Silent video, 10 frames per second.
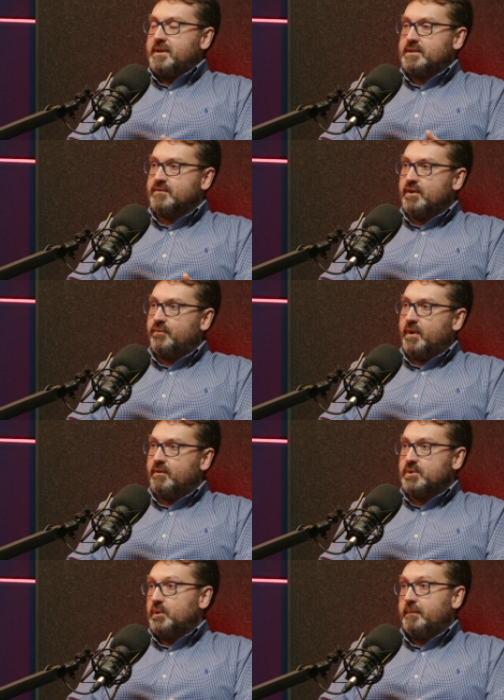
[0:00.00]
piece of
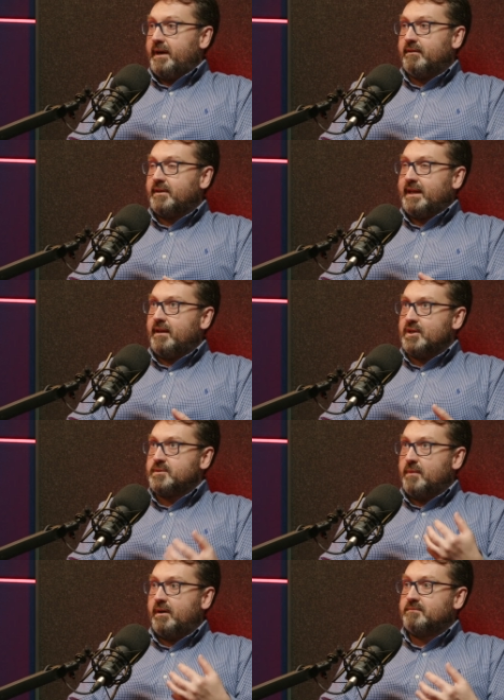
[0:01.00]
software, it was all about a
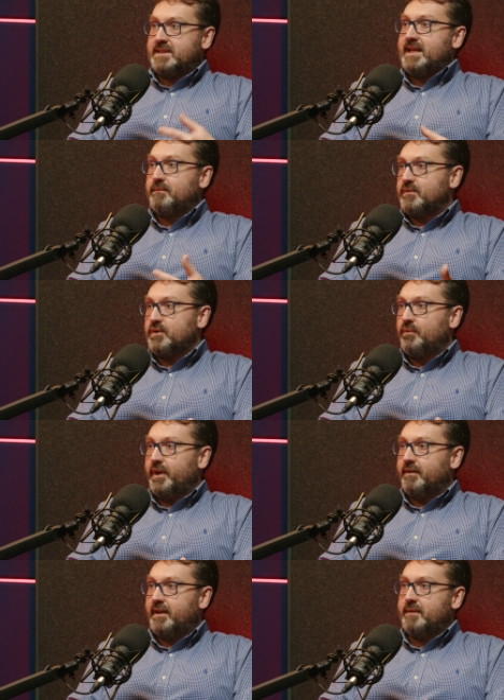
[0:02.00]
smart team of
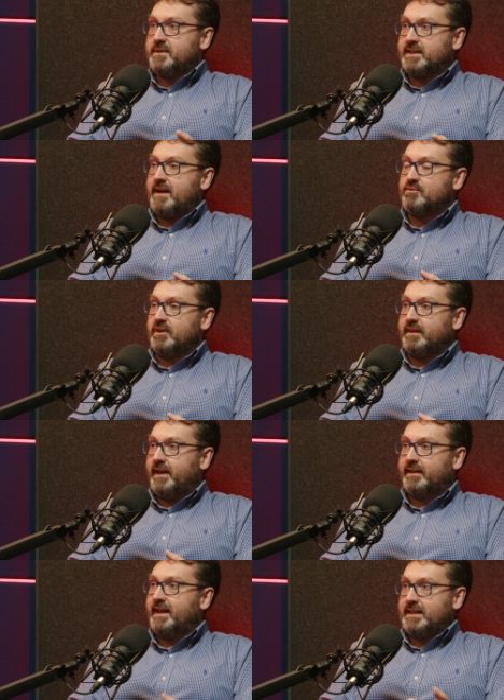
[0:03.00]
software developers capturing
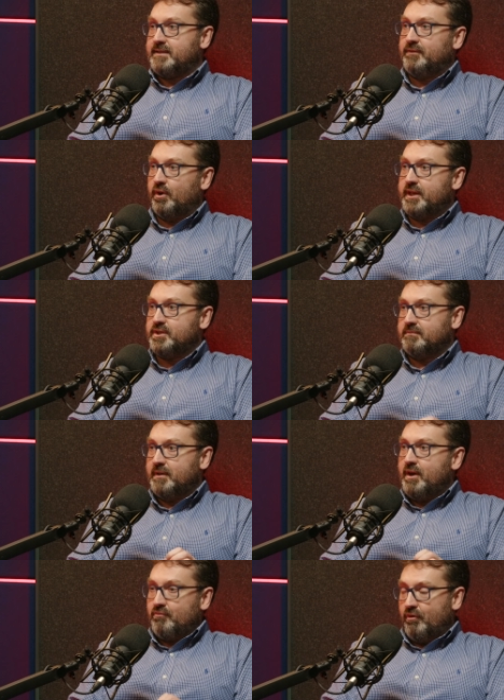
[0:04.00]
their collective knowledge
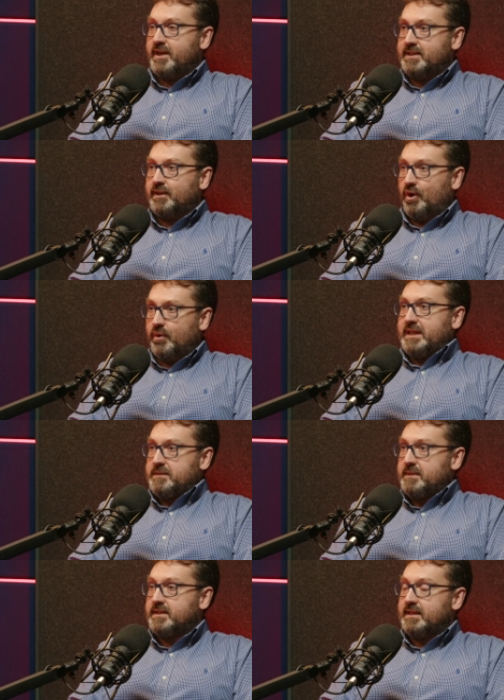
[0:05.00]
and writing code
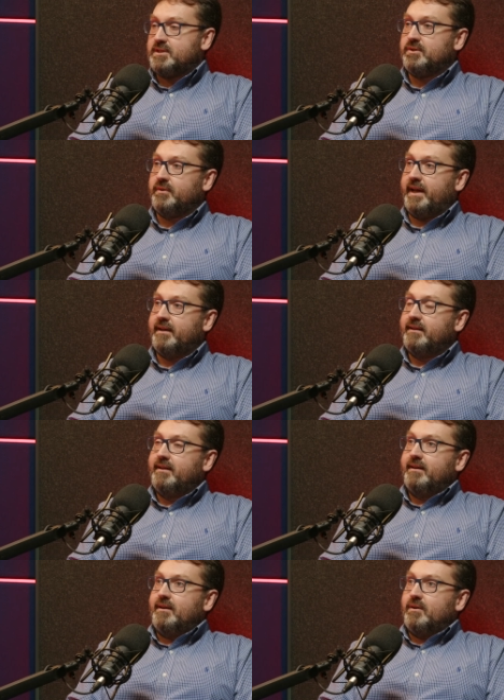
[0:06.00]
explicitly to do that.
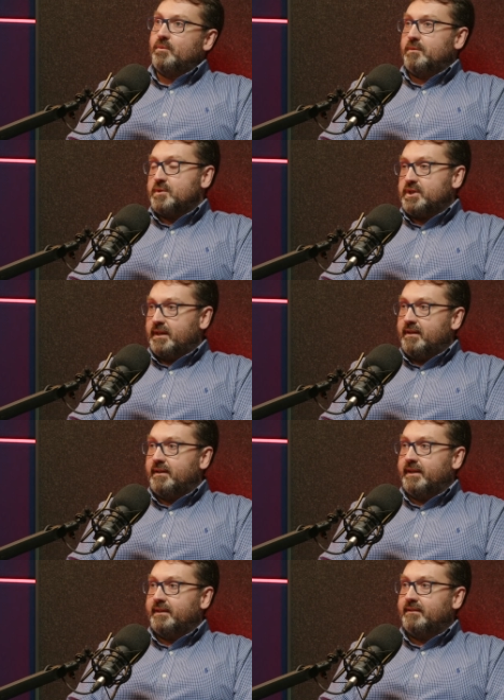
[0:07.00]
With machine
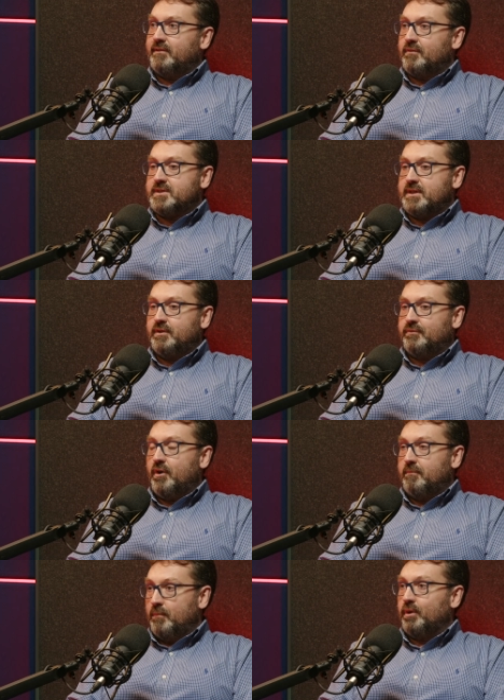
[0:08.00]
learning, obviously you've
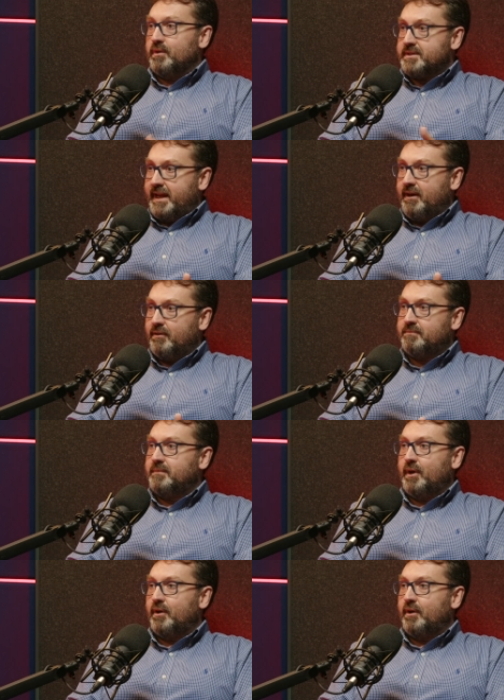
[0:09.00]
got models now,